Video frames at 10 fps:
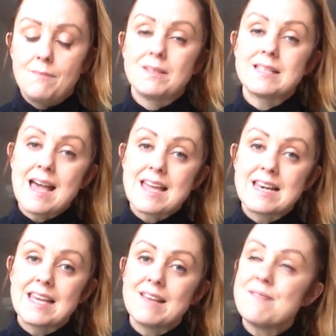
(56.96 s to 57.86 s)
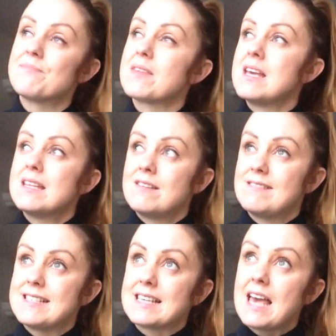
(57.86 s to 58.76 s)
Secondly, there
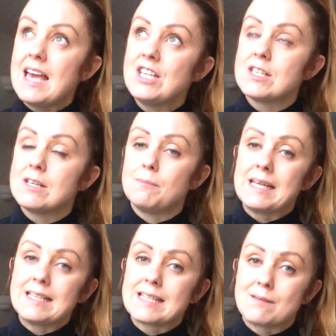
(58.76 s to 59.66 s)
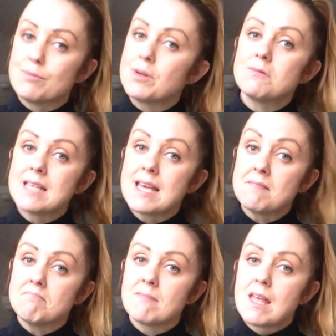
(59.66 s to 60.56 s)
is occasional bleeding and bruising.
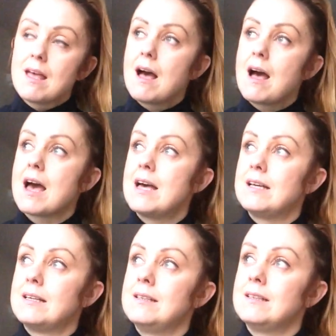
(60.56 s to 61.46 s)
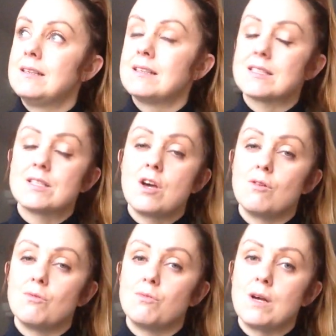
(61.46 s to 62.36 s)
It's
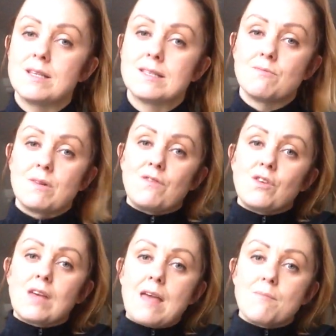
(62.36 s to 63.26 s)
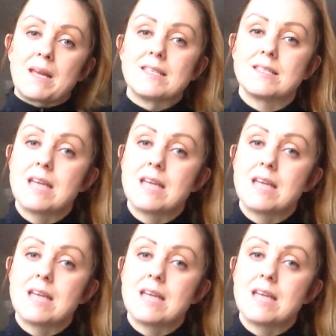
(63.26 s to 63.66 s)
no worse than when you get your bloods